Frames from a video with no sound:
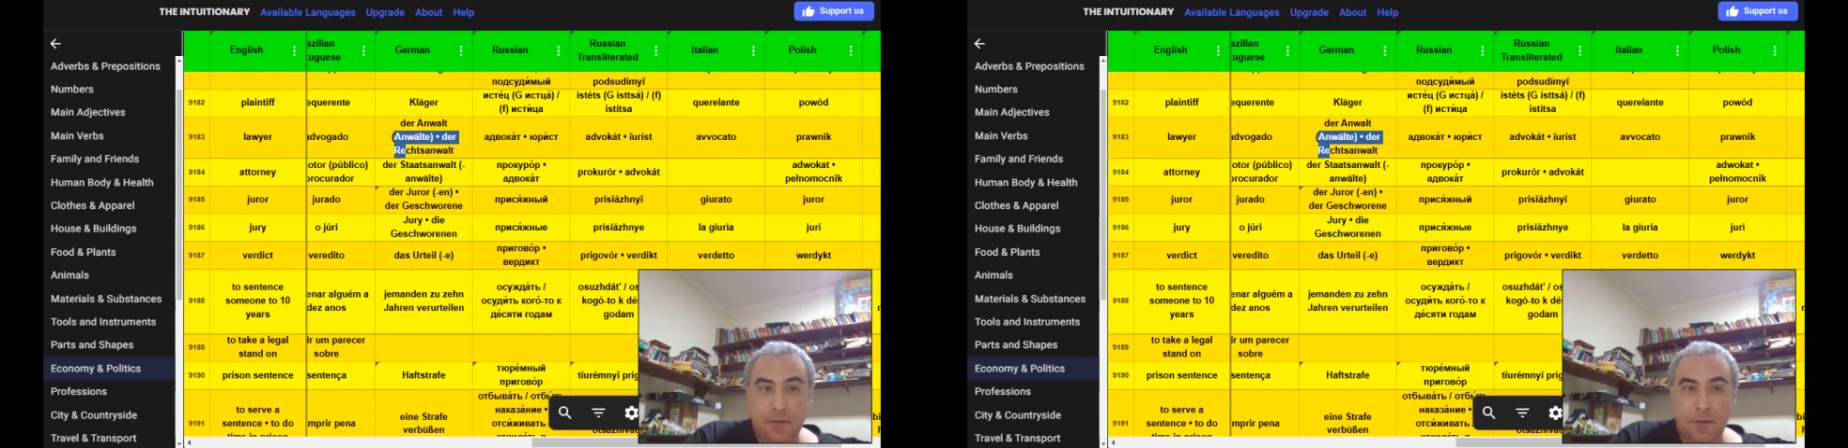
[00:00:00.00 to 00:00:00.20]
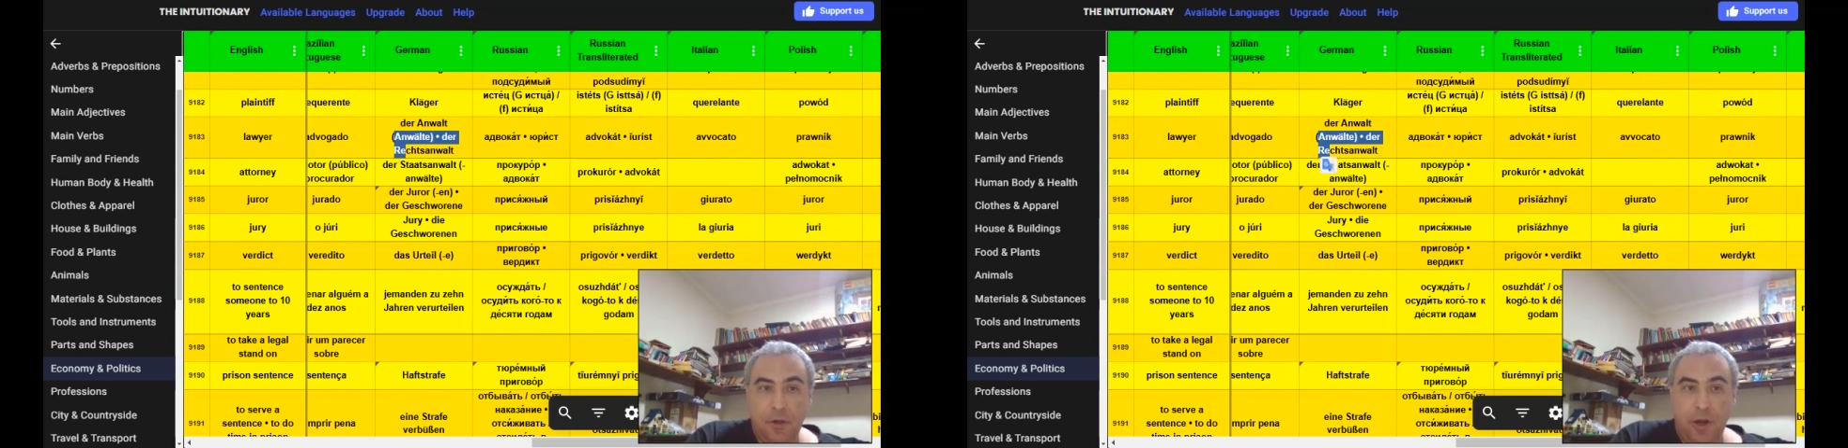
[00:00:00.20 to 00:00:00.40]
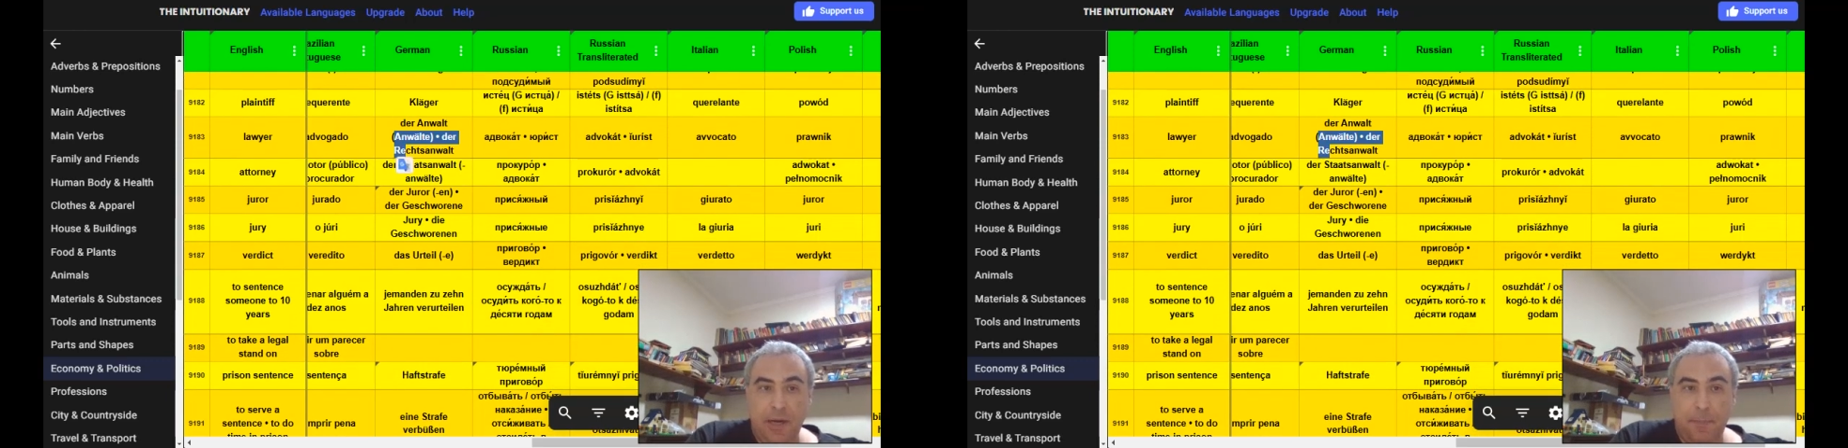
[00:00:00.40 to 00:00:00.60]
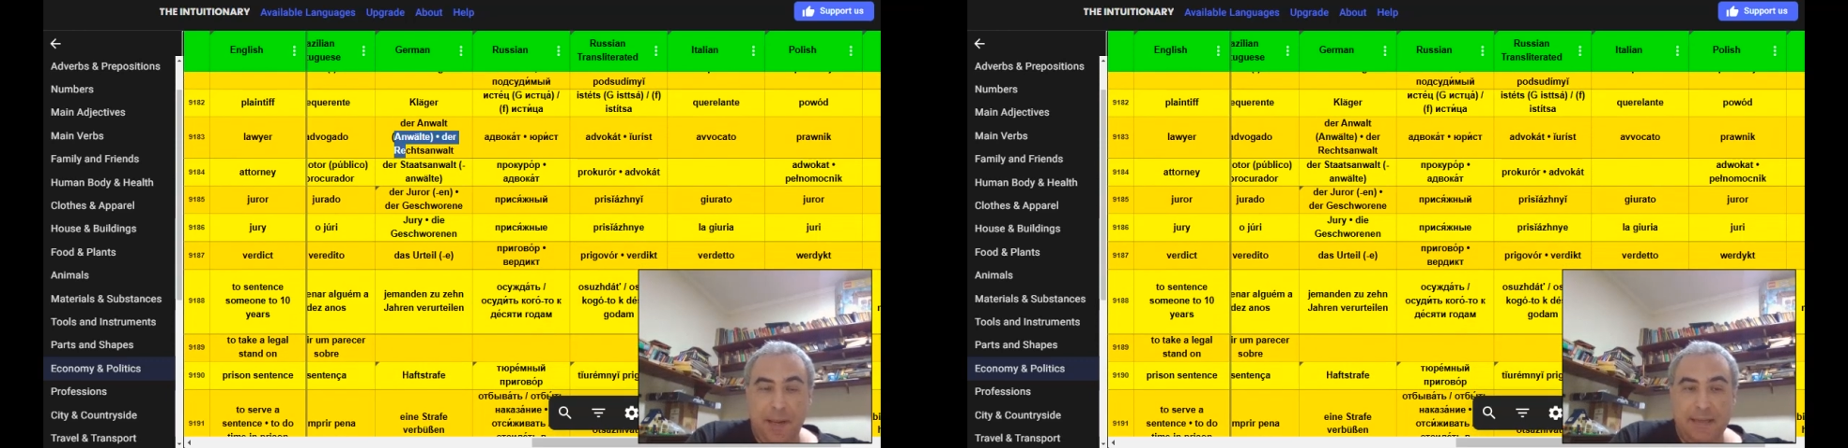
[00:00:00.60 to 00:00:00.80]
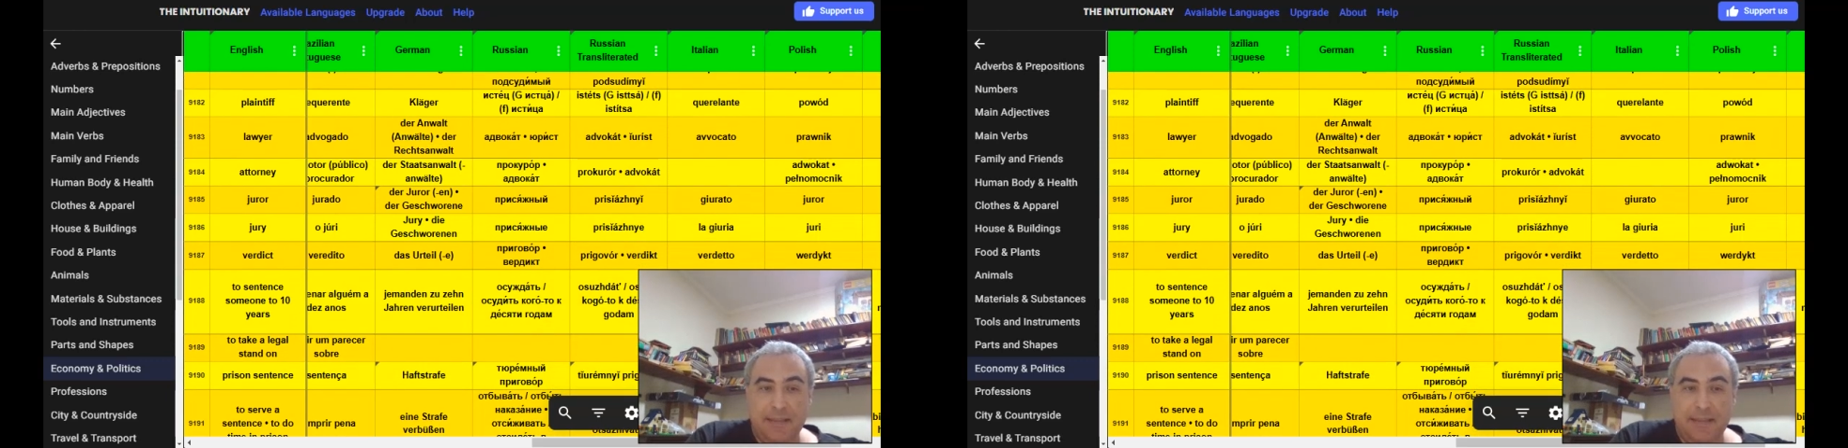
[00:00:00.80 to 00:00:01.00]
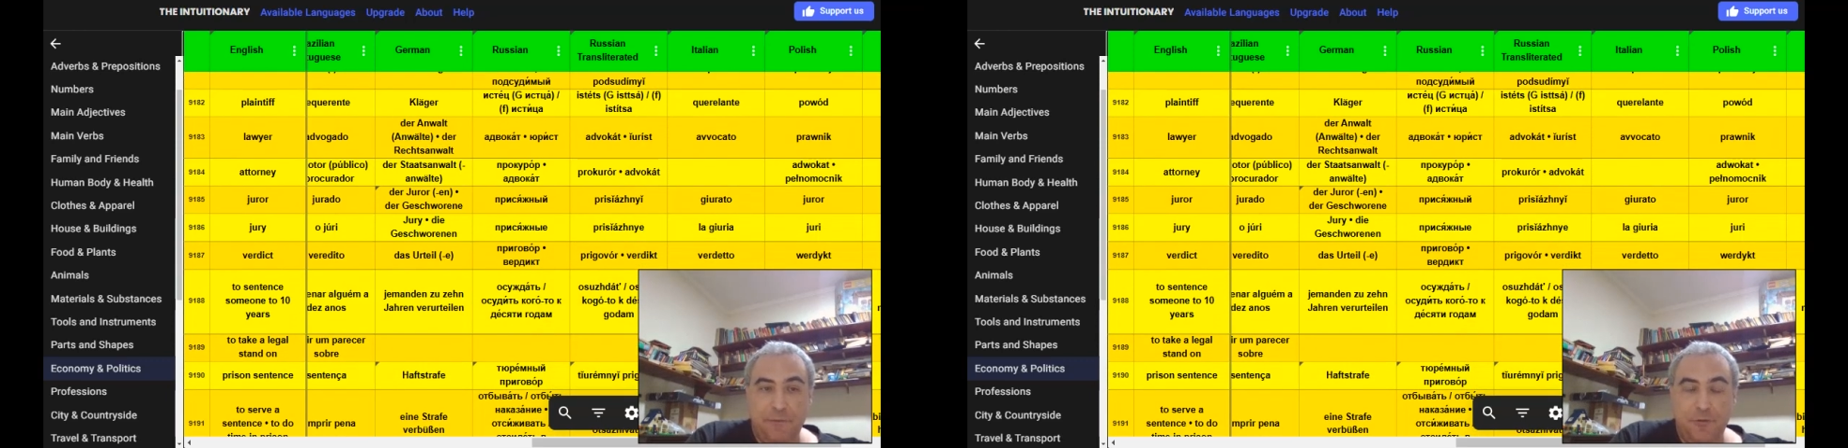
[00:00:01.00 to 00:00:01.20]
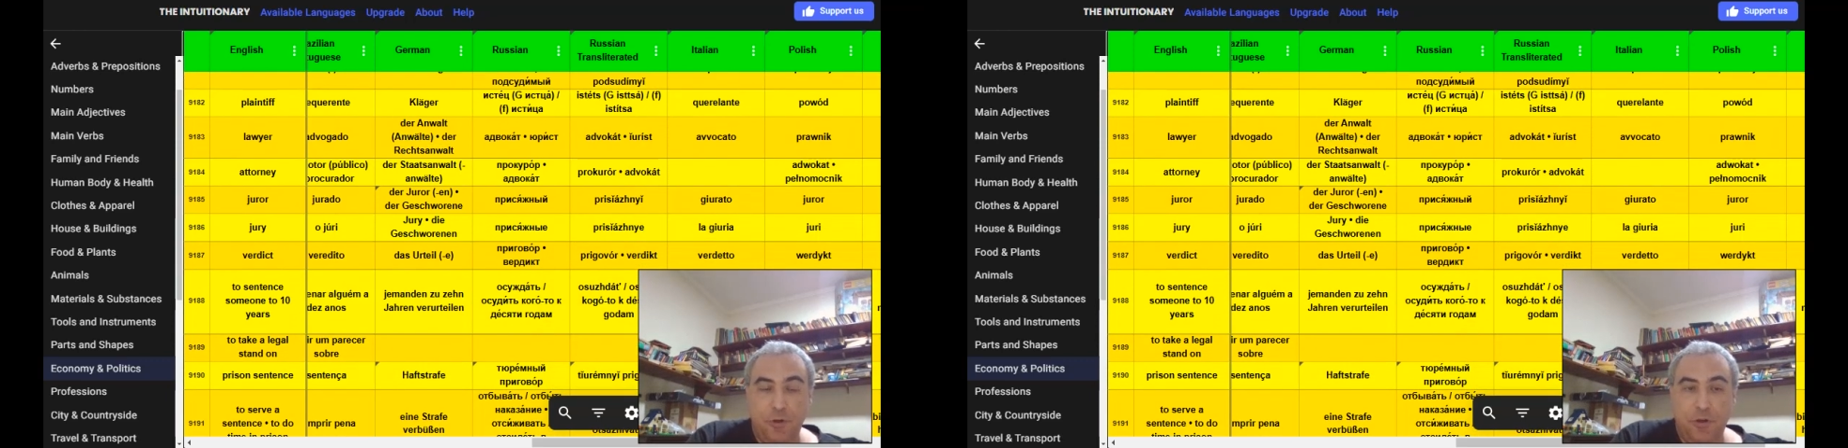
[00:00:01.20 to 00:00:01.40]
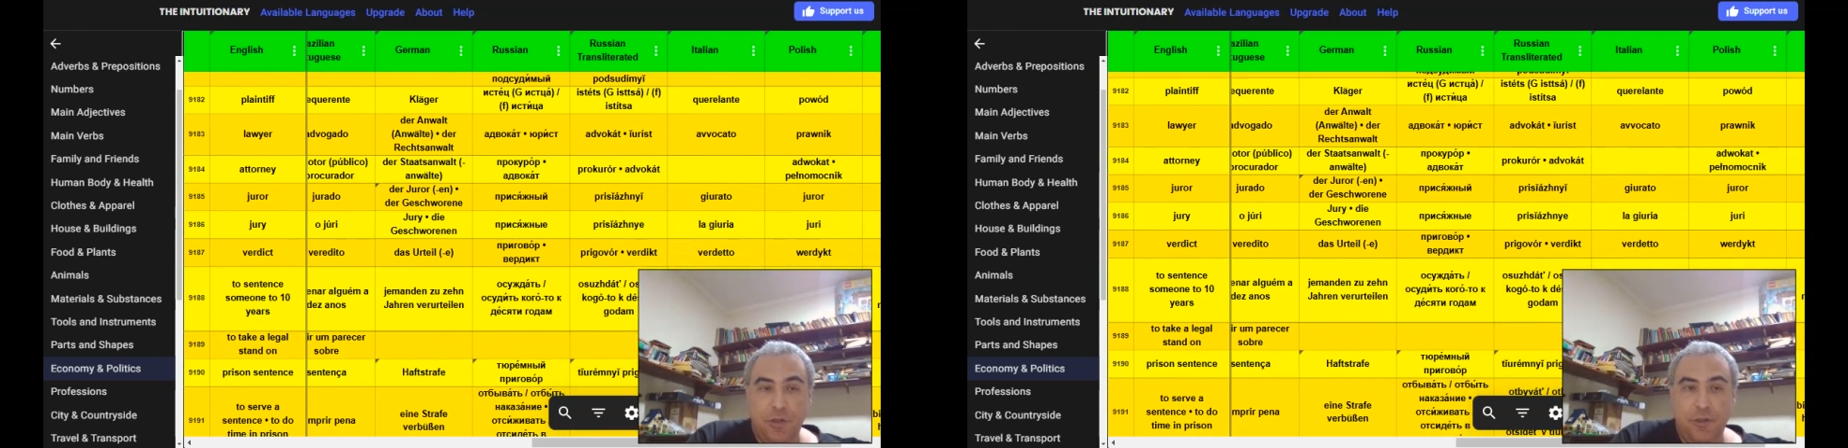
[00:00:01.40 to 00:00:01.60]
Lawyer, plaintiff,
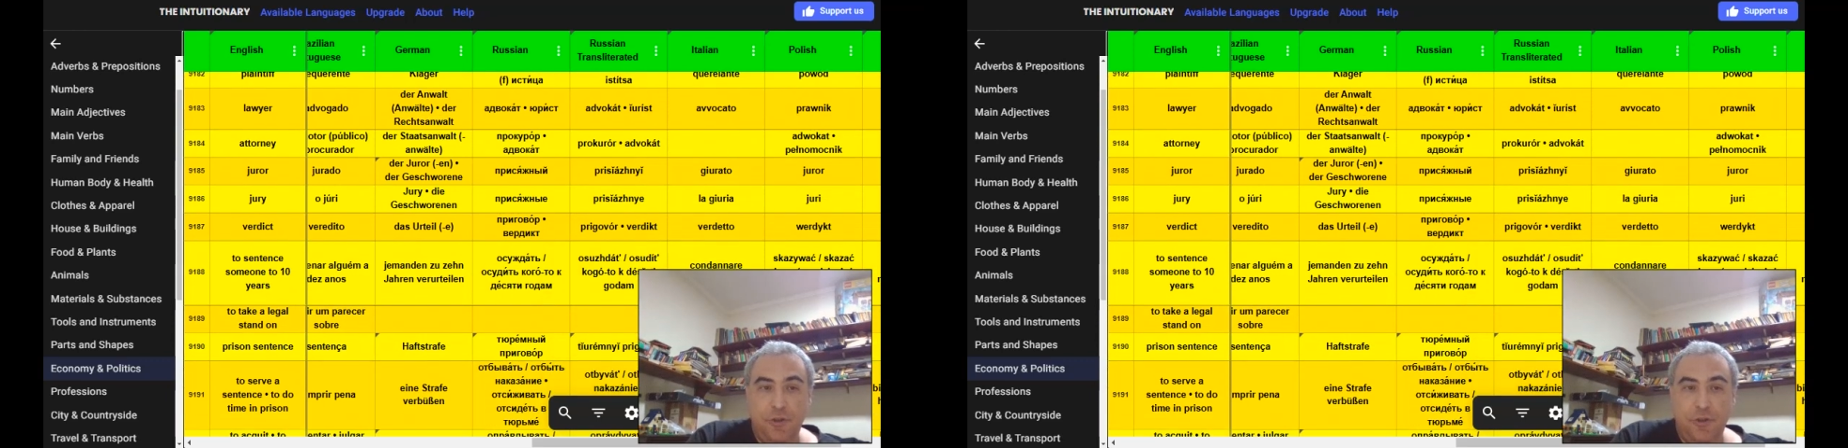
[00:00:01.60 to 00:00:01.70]
juror,